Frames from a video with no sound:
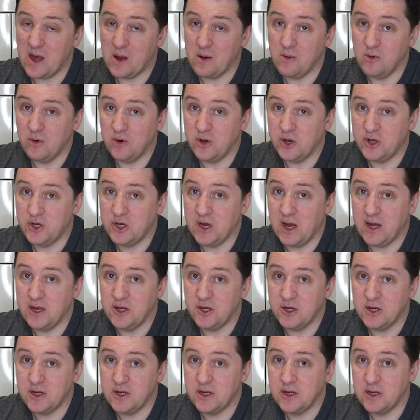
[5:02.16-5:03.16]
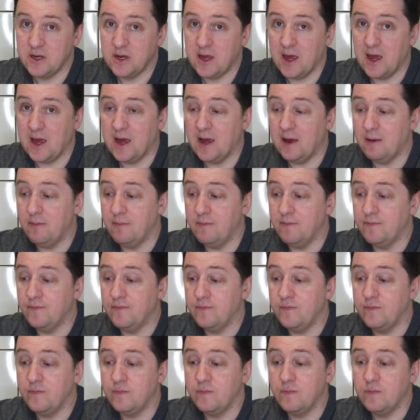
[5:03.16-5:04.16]
how I'm going to change it,
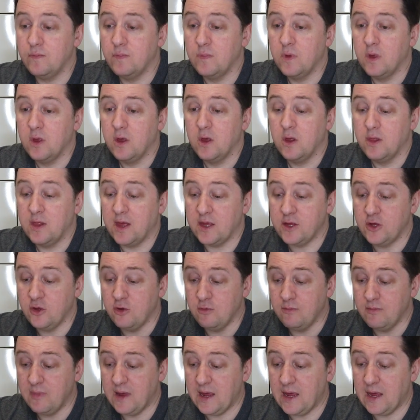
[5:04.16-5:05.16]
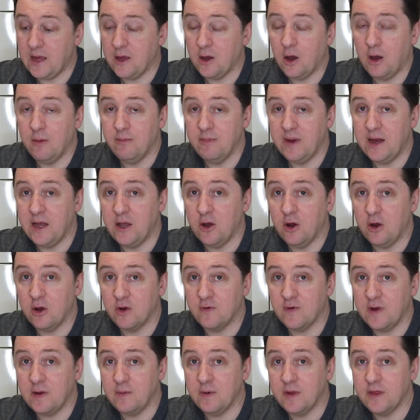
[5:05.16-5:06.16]
that you may or may not
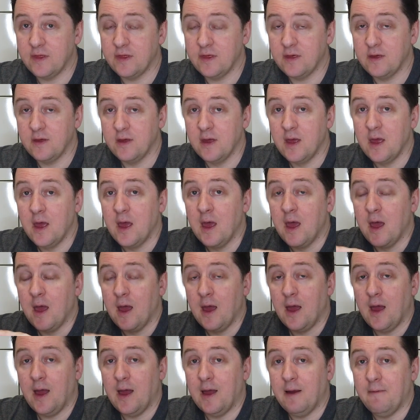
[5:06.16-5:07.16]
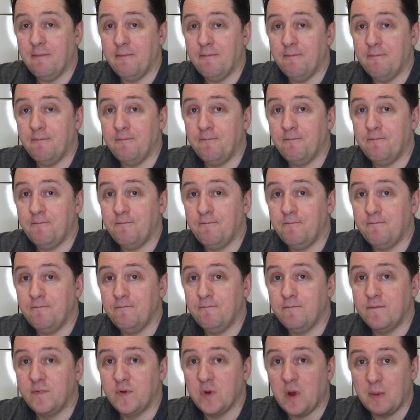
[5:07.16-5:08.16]
agree with.
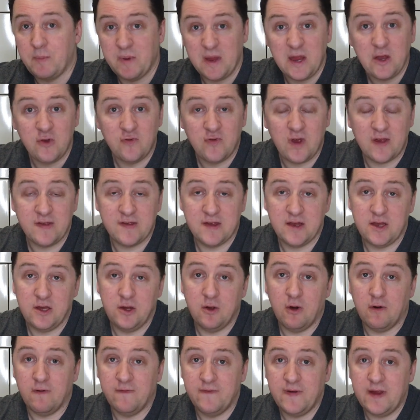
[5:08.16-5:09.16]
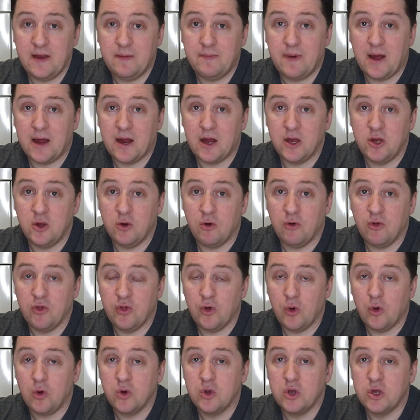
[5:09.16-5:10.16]
So I'd be interested in your feedback and your
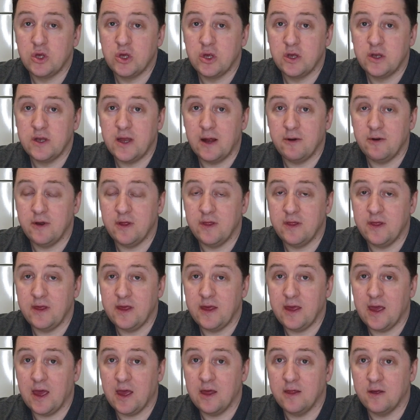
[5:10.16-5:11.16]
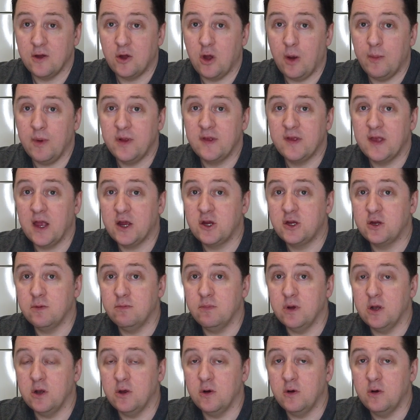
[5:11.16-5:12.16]
thoughts down in the comment section
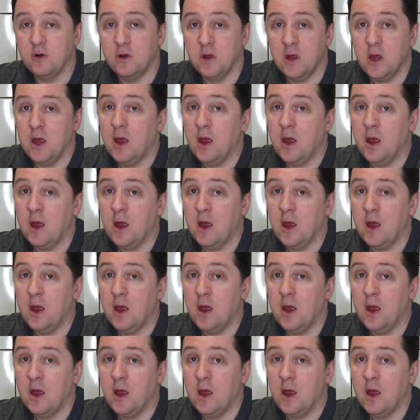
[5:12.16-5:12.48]
below.